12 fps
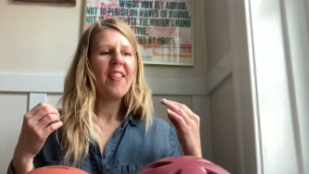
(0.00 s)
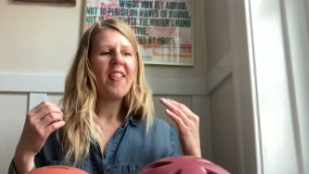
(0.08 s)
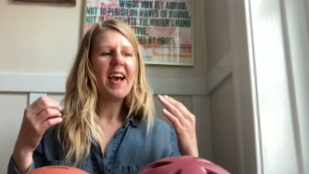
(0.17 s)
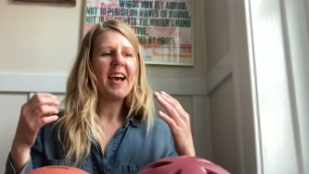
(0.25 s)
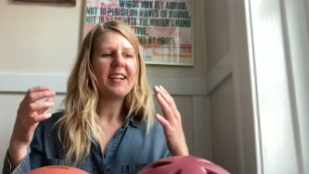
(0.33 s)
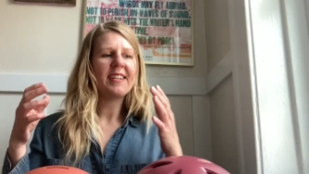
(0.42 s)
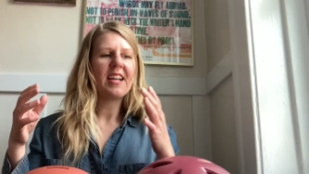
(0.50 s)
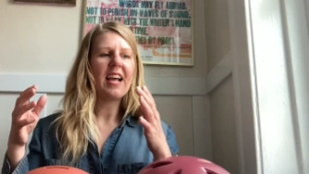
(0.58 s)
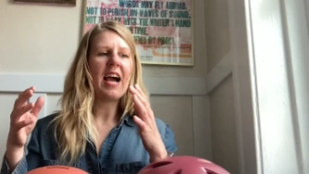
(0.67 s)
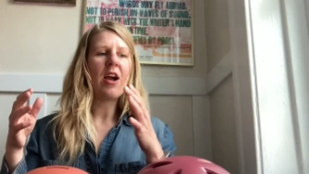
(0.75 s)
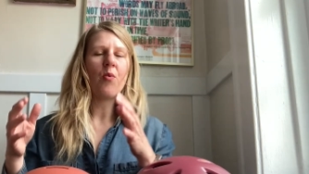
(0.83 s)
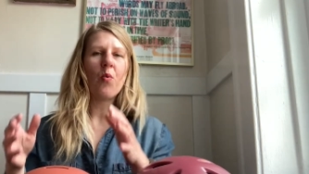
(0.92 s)
that
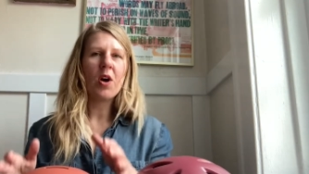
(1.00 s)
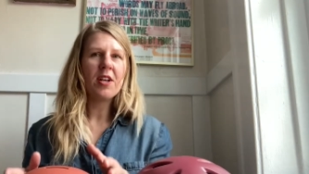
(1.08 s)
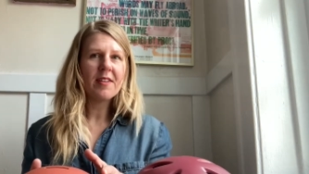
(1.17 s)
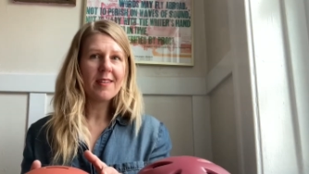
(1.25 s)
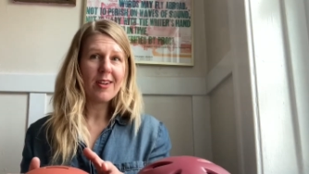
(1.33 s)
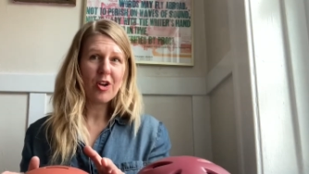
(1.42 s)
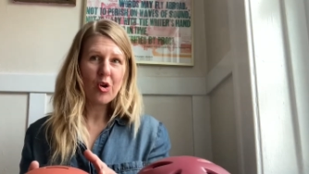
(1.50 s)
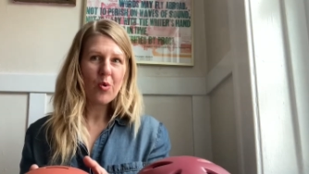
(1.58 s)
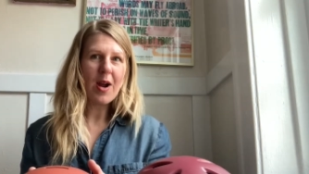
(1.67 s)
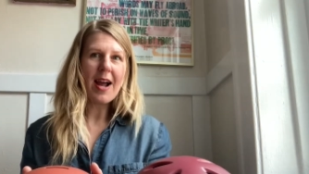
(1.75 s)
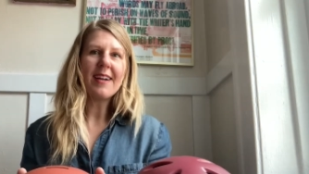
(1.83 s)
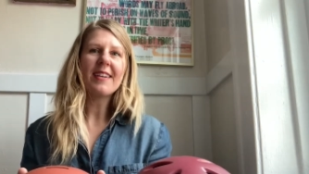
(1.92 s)
I was
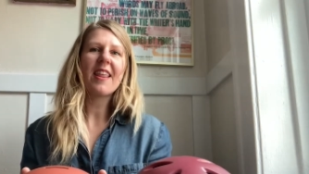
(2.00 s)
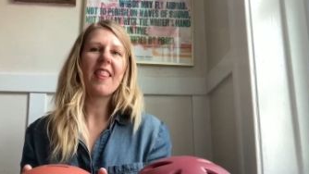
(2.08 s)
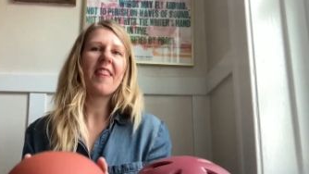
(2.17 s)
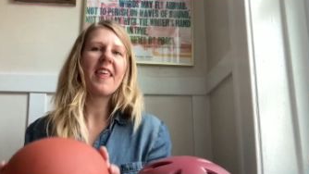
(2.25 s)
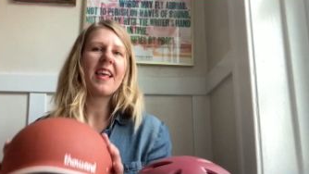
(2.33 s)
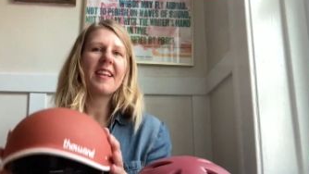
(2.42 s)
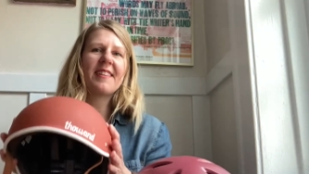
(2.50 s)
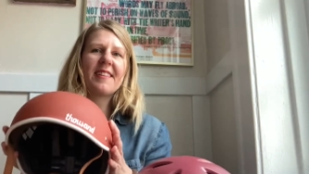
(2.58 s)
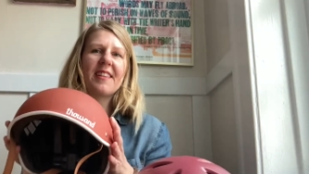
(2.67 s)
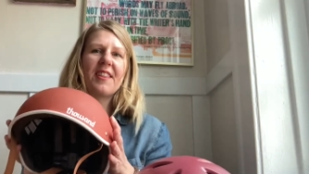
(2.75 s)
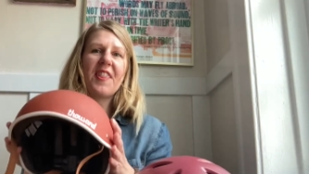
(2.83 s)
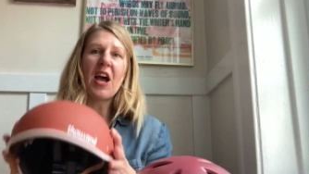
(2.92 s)
correct. This
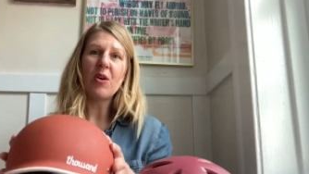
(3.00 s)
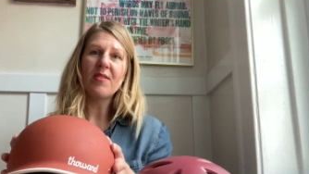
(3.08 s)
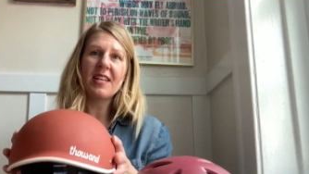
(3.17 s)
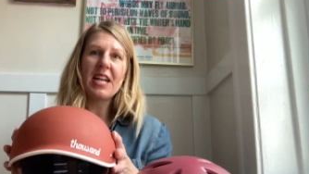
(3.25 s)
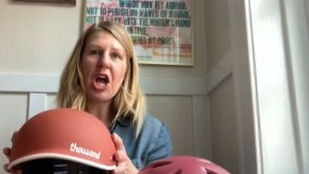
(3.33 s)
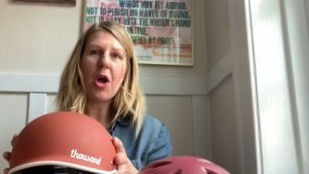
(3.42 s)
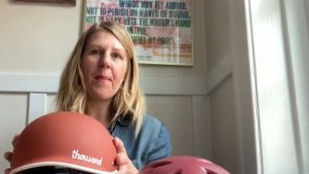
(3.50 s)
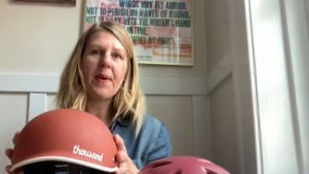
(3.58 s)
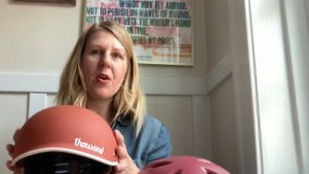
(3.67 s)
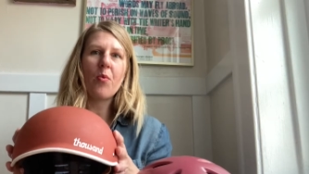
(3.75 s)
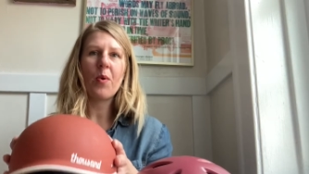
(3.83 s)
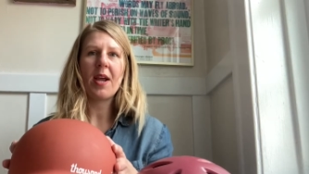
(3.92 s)
1000
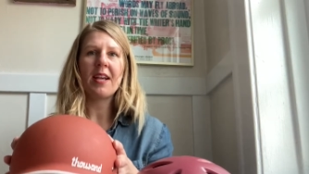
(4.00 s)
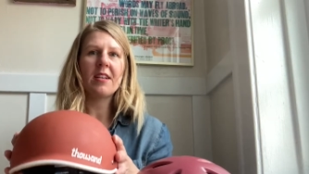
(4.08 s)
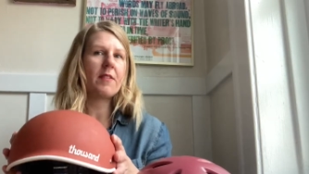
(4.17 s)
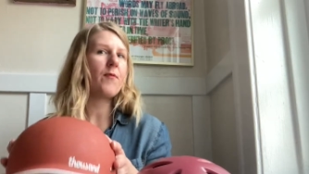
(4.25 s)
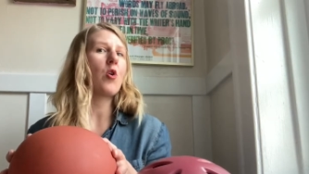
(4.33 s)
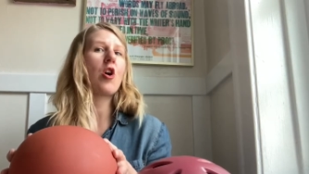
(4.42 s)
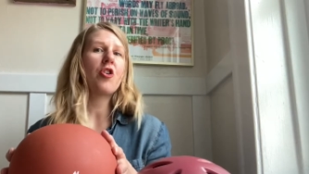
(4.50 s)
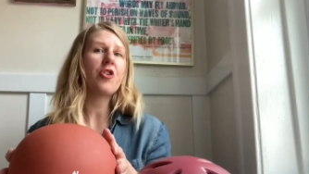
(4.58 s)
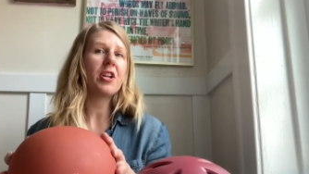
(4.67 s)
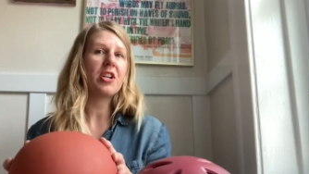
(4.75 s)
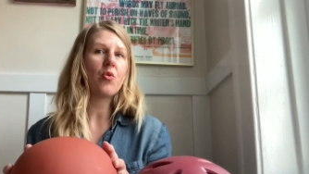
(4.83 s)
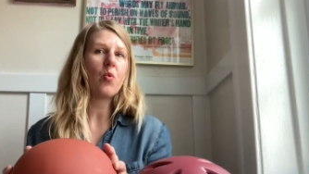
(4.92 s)
helmet weighs
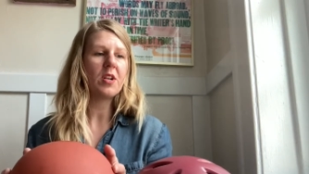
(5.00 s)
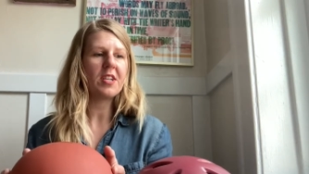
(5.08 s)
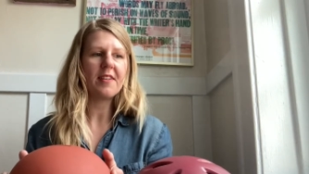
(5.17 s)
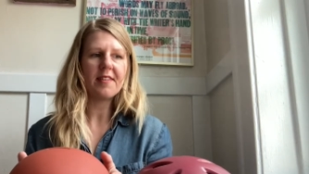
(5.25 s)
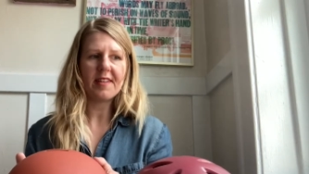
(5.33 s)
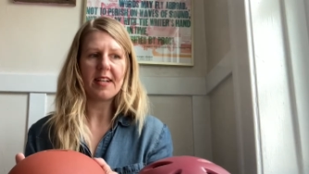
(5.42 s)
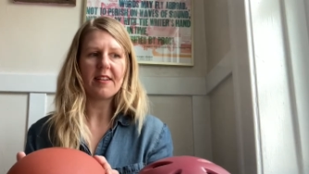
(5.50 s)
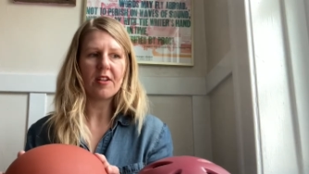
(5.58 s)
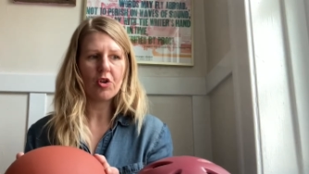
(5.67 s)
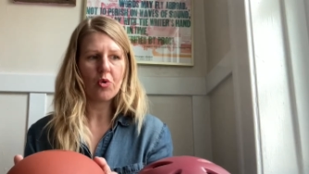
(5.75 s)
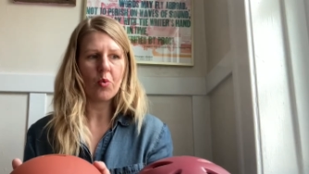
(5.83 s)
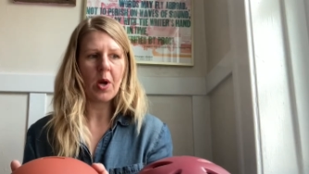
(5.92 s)
426
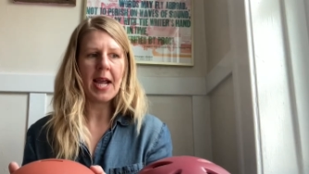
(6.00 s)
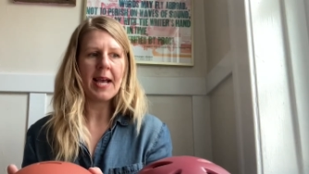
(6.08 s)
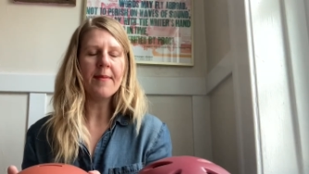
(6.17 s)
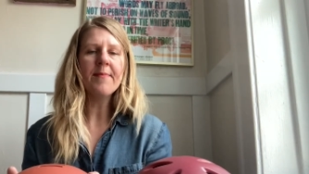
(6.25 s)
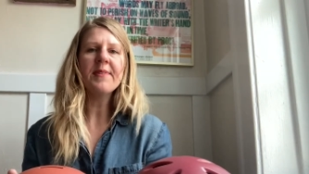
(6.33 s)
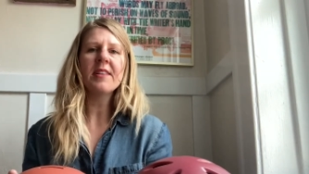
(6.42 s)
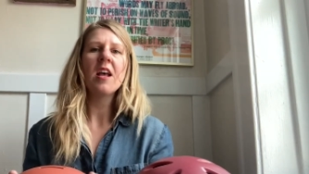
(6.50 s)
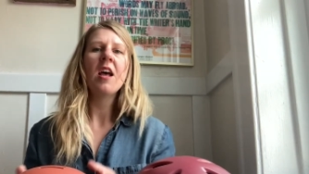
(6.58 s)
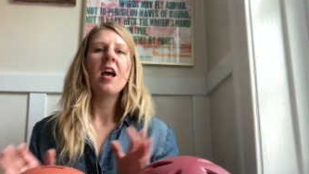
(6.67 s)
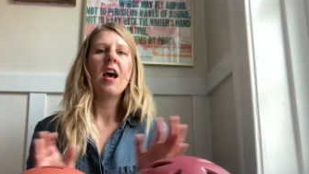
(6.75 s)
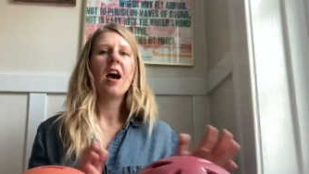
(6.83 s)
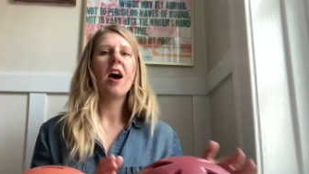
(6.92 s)
grams,
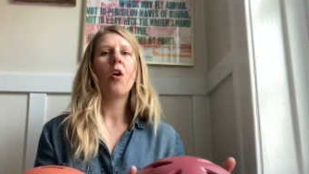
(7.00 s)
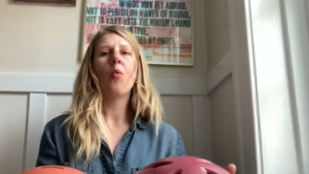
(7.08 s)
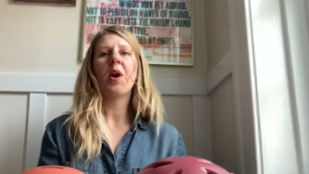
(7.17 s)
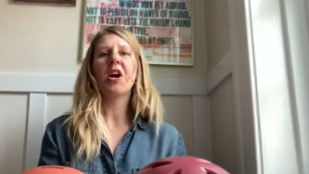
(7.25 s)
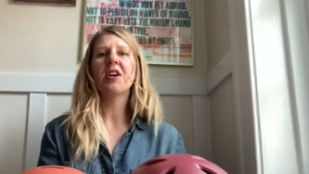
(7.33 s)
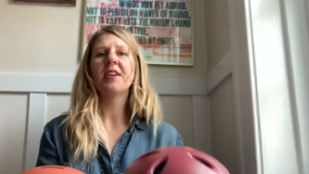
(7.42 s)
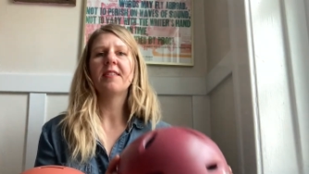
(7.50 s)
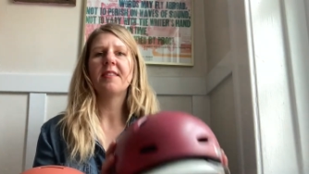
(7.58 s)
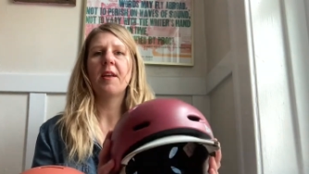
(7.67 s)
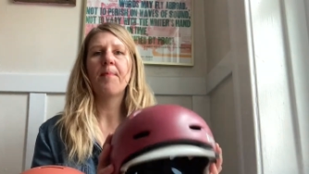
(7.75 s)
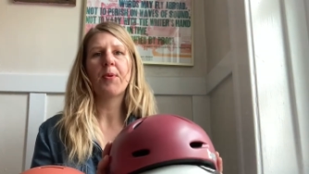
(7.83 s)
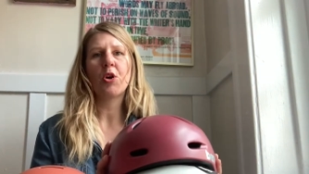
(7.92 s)
whereas
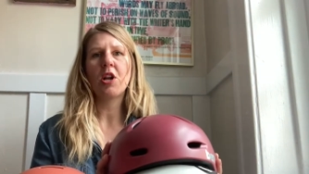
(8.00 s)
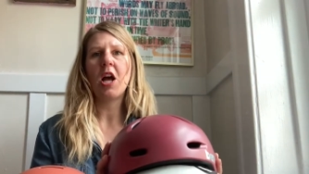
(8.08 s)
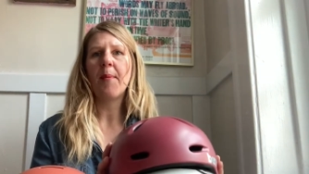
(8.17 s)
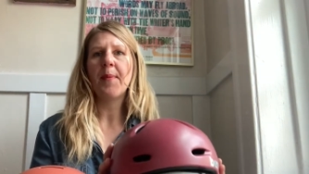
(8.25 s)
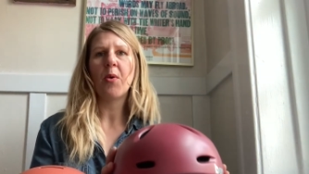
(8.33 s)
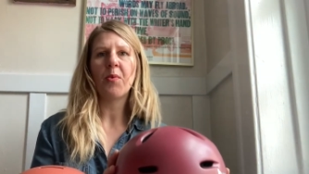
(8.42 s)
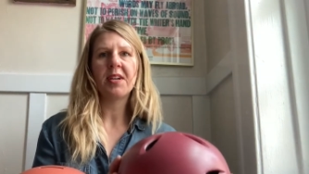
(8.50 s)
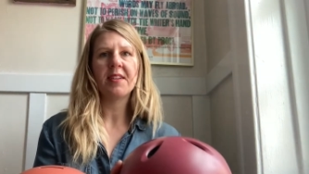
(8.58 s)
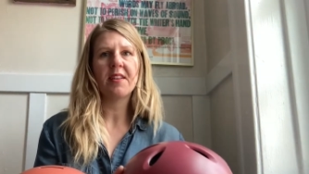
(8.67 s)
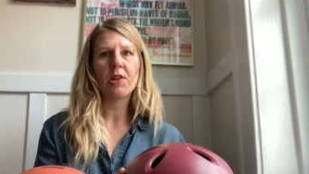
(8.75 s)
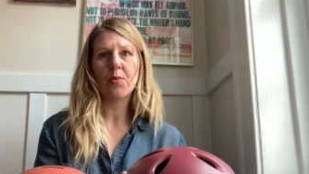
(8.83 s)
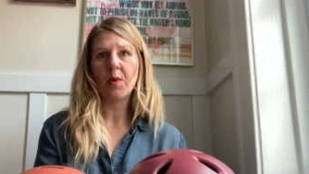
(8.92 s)
the Bern helmet
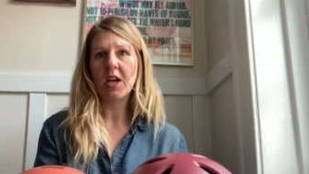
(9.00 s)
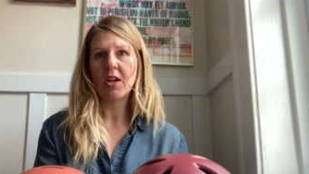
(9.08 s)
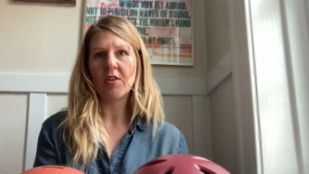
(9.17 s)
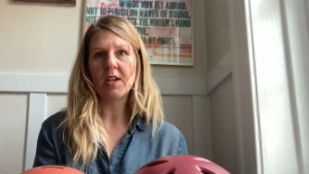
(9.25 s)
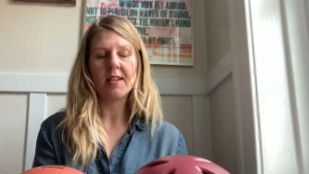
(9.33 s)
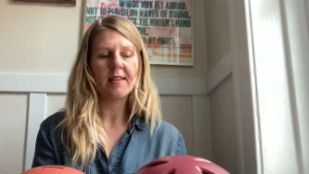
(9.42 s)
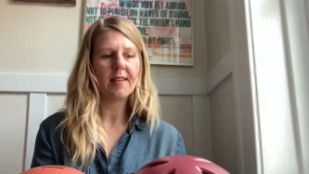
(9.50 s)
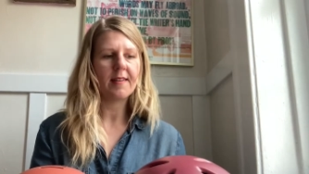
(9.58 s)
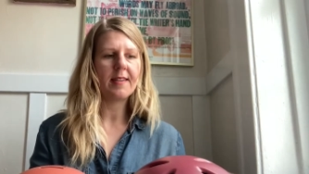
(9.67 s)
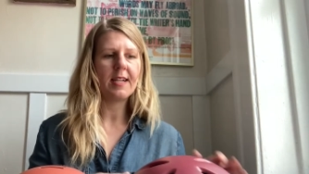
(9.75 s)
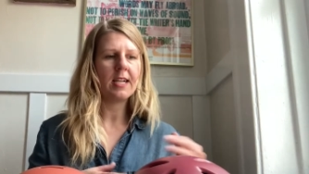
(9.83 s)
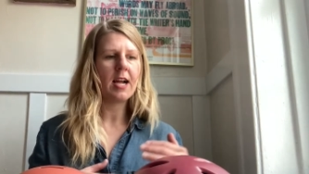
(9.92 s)
weighs
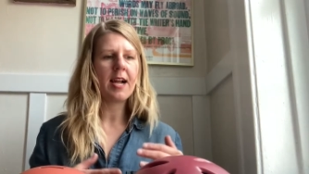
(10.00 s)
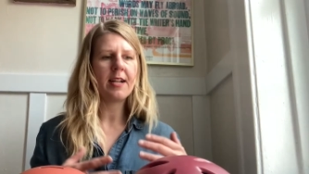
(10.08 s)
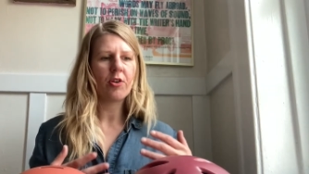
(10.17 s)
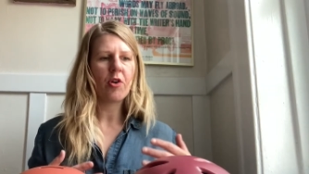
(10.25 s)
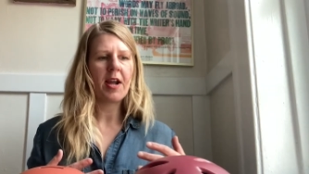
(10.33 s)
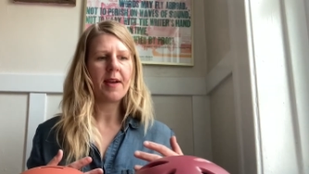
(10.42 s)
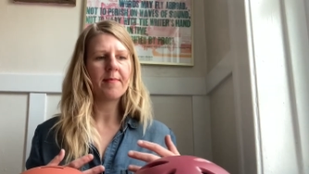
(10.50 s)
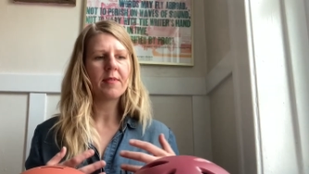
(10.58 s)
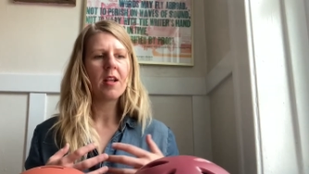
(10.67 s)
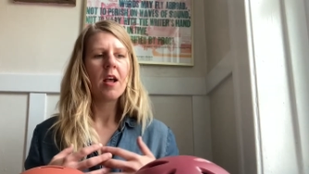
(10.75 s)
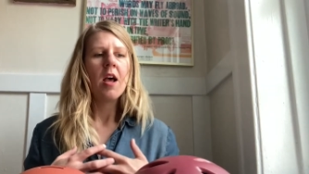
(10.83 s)
369 grams.